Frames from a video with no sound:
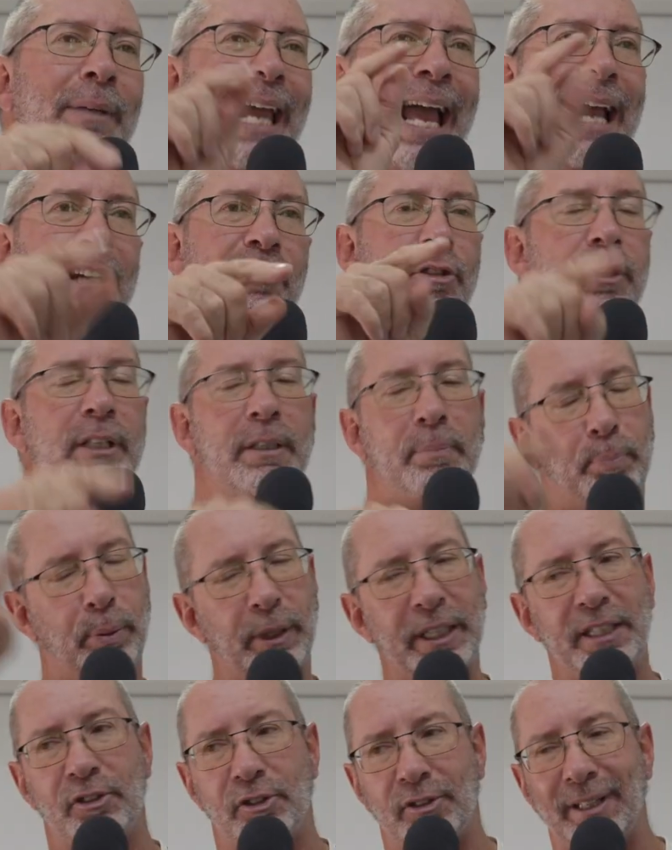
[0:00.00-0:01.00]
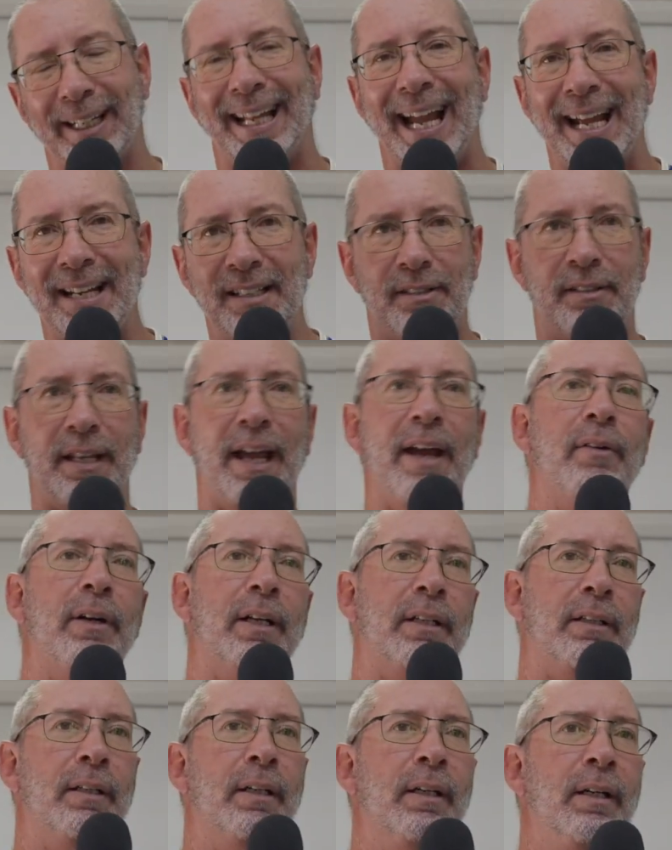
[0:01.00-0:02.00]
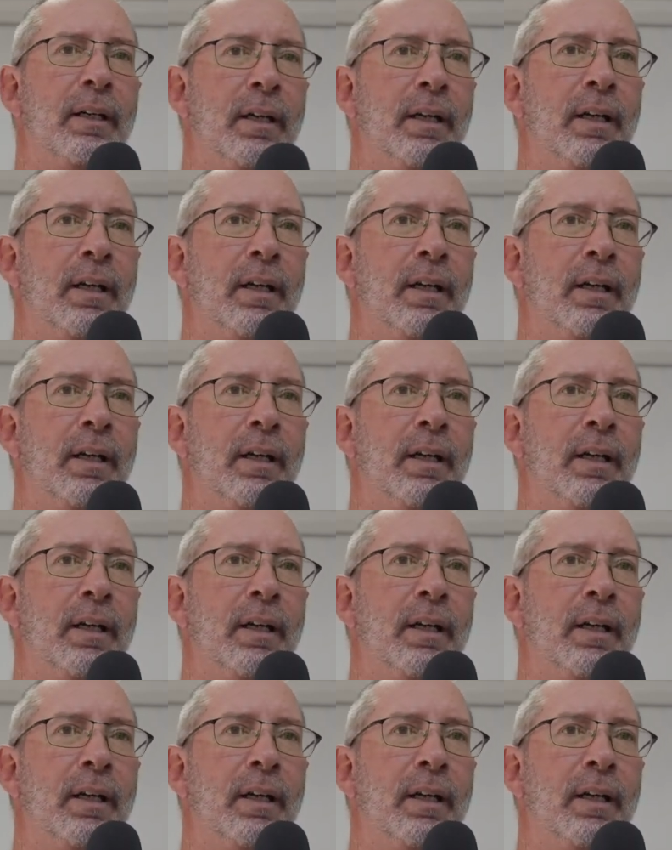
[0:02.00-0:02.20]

he actually preached against Herod,